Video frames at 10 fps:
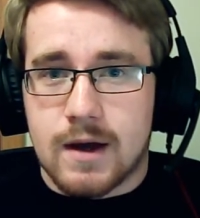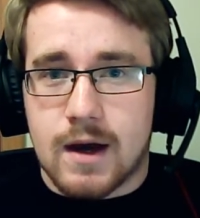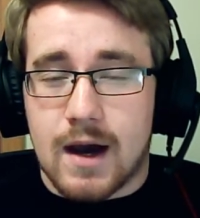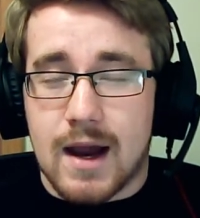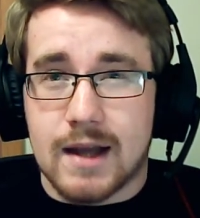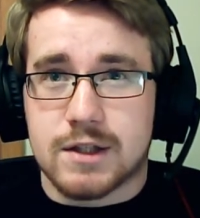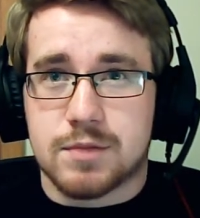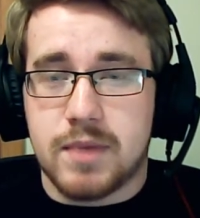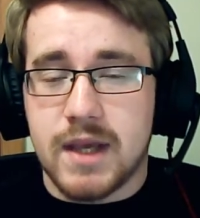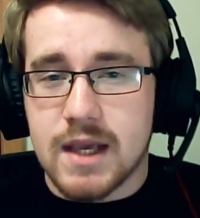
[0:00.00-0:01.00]
At its
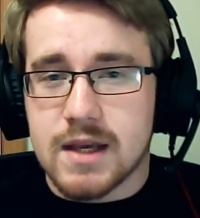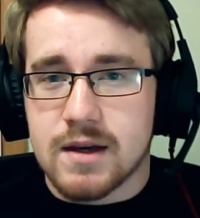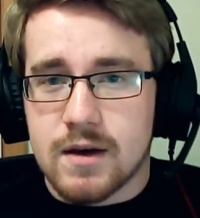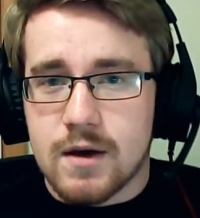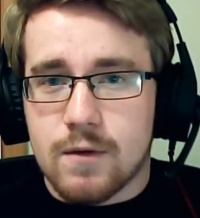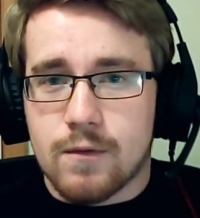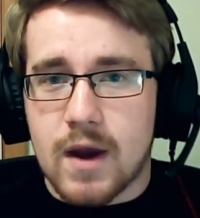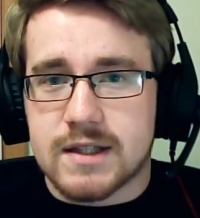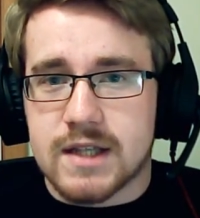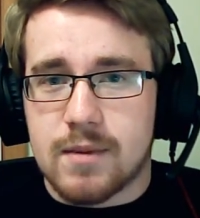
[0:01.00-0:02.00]
peak,
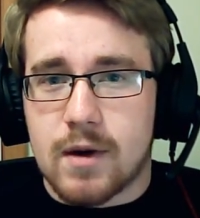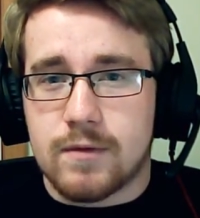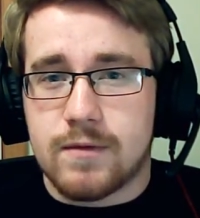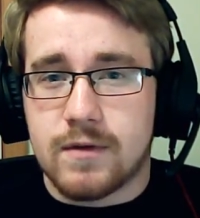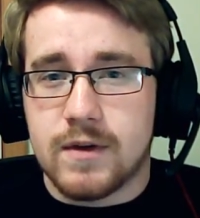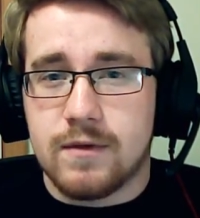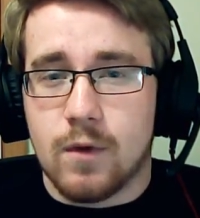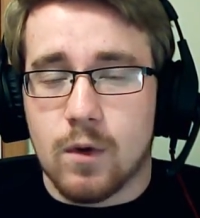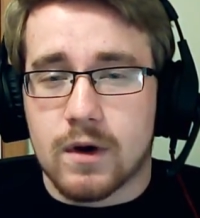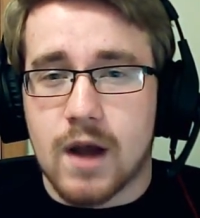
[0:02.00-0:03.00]
France had about
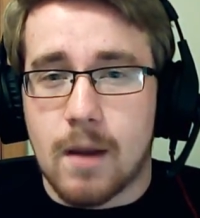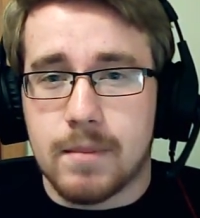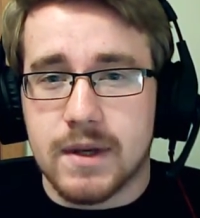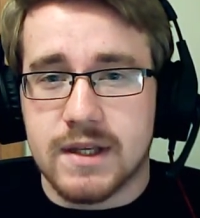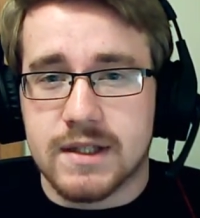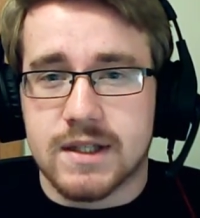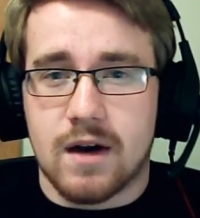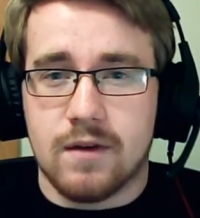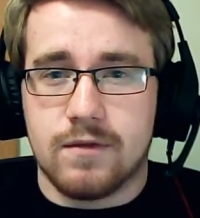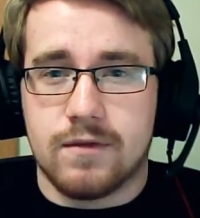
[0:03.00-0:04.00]
54 companies
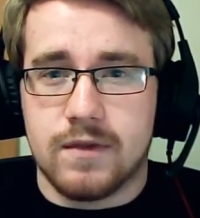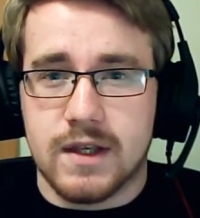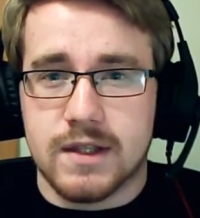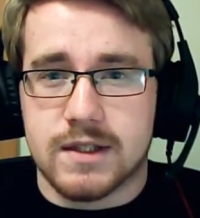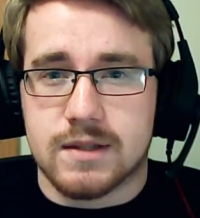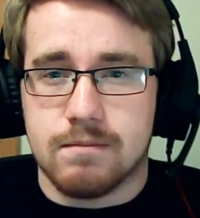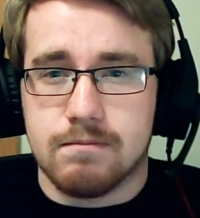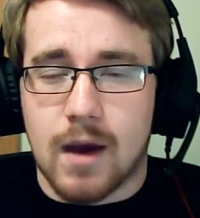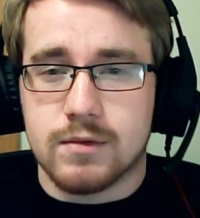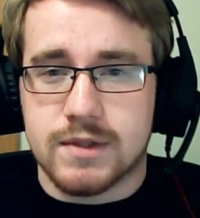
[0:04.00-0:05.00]
of these
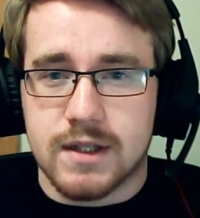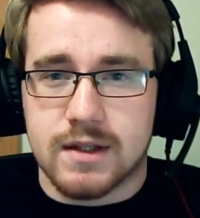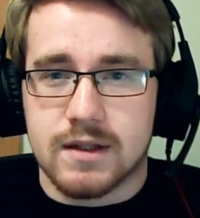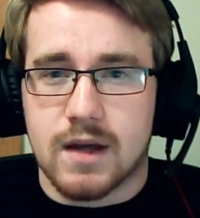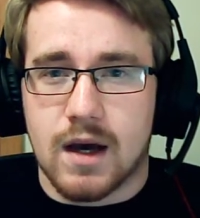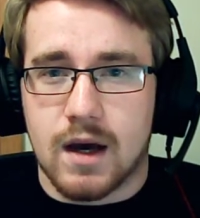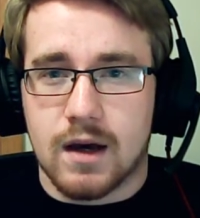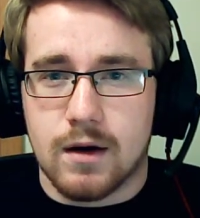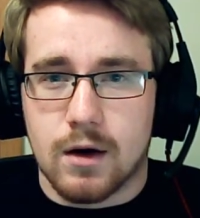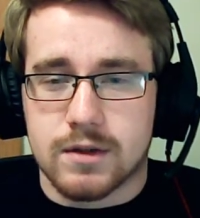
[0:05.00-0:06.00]
mounted
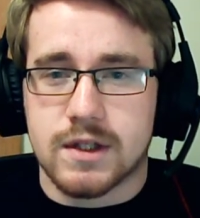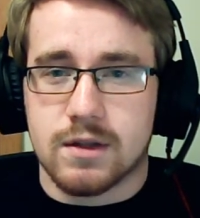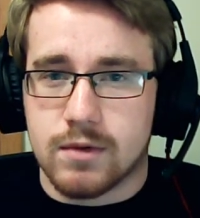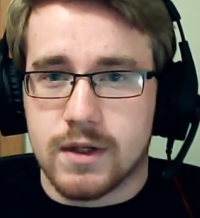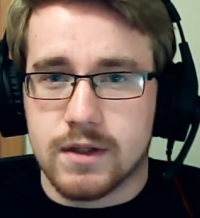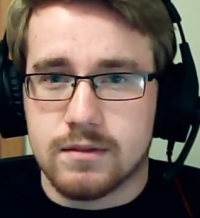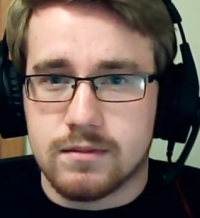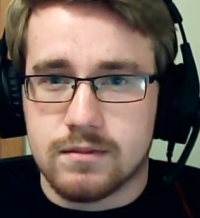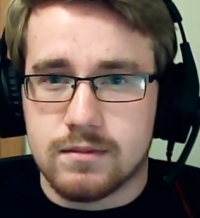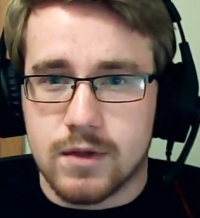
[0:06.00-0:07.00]
artillery
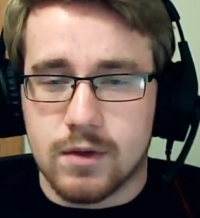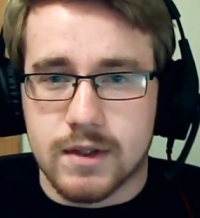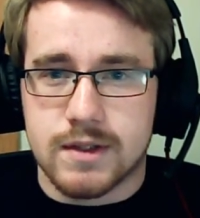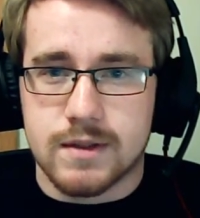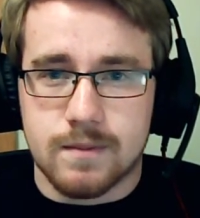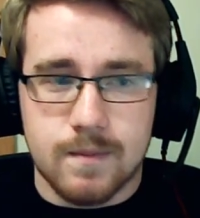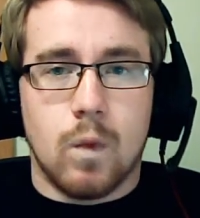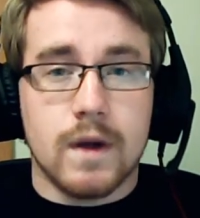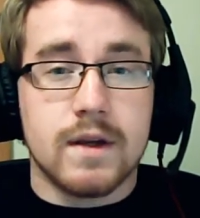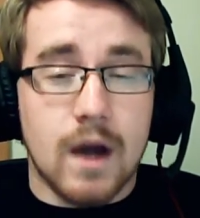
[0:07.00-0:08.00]
units.
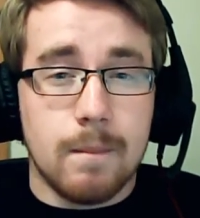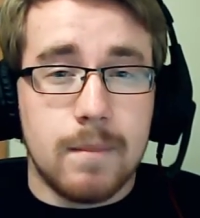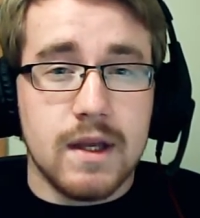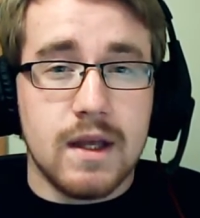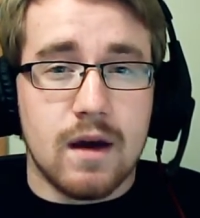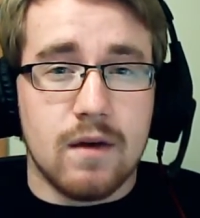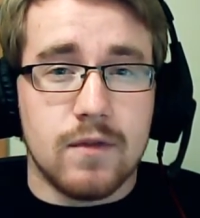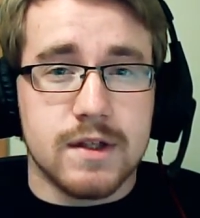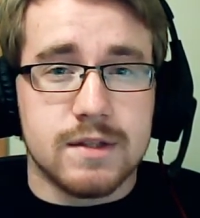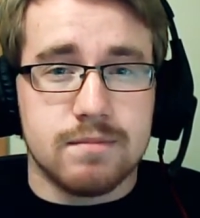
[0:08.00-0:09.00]
One company
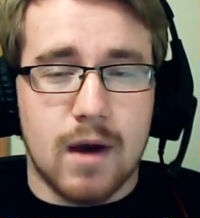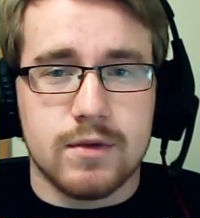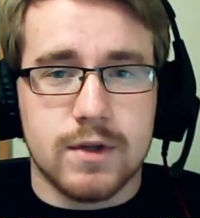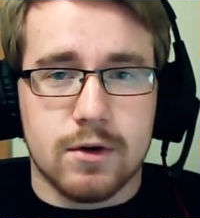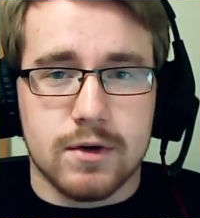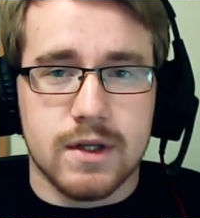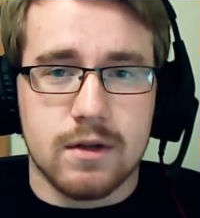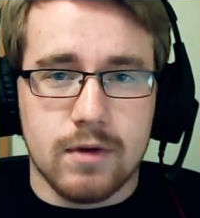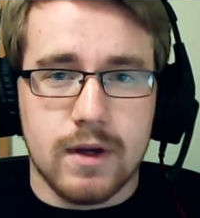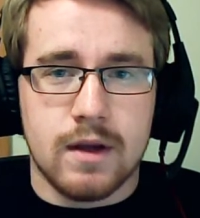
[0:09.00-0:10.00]
of this mounted
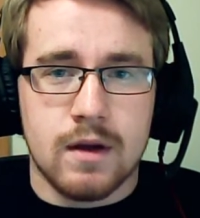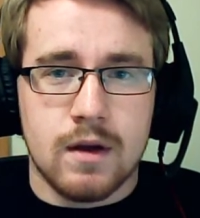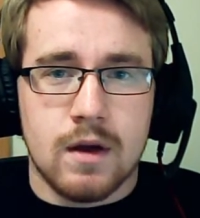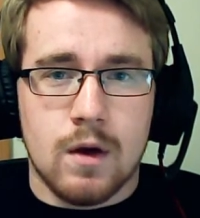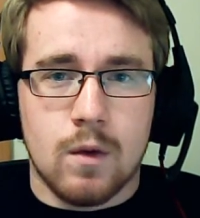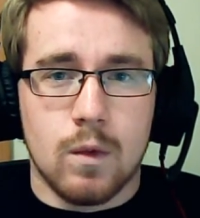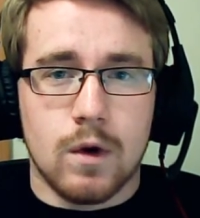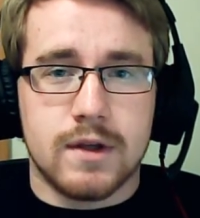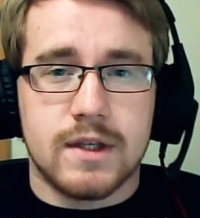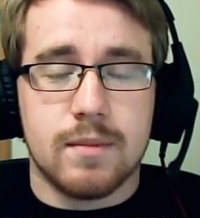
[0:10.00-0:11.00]
artillery
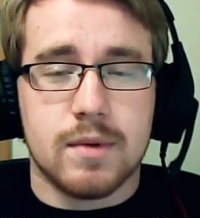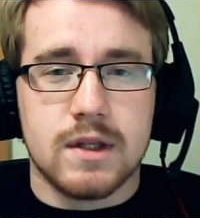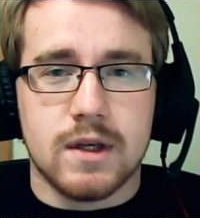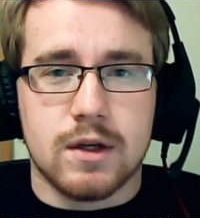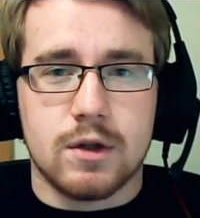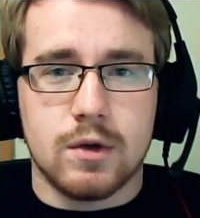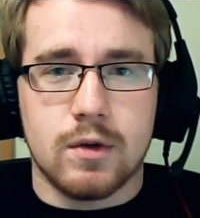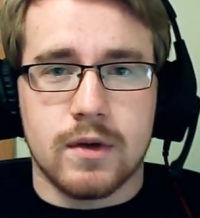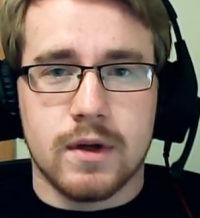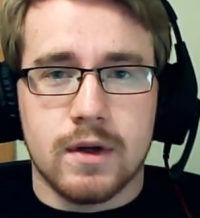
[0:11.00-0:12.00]
would typically
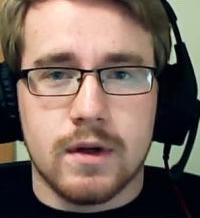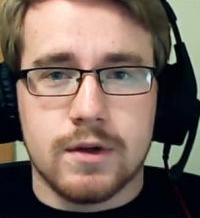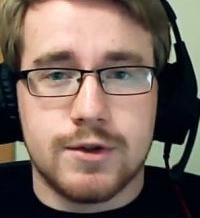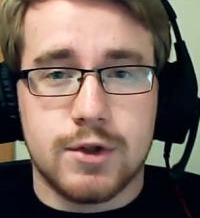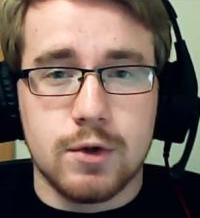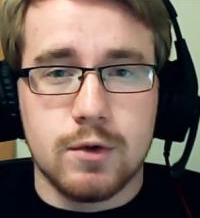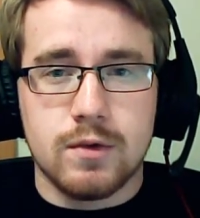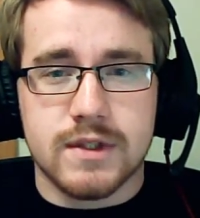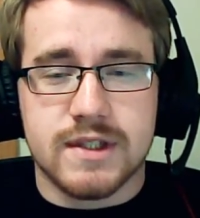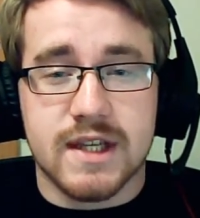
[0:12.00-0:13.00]
include
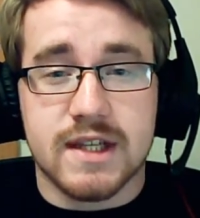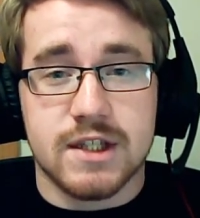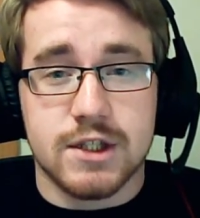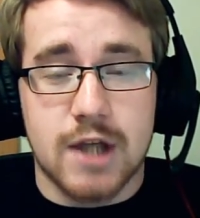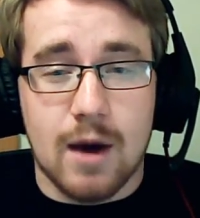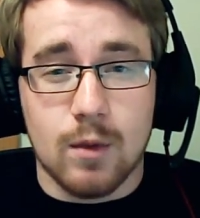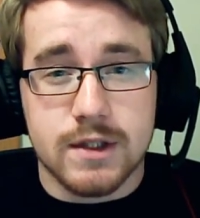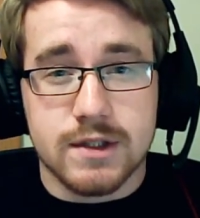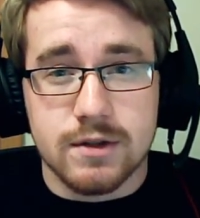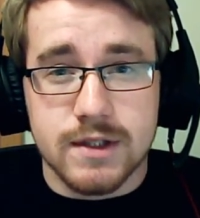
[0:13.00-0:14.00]
2 6-inch
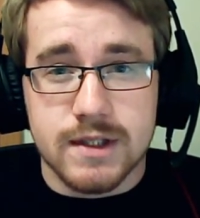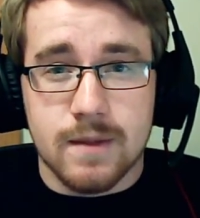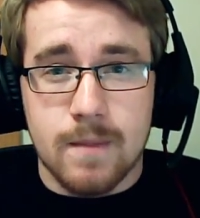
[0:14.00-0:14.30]
howitzers,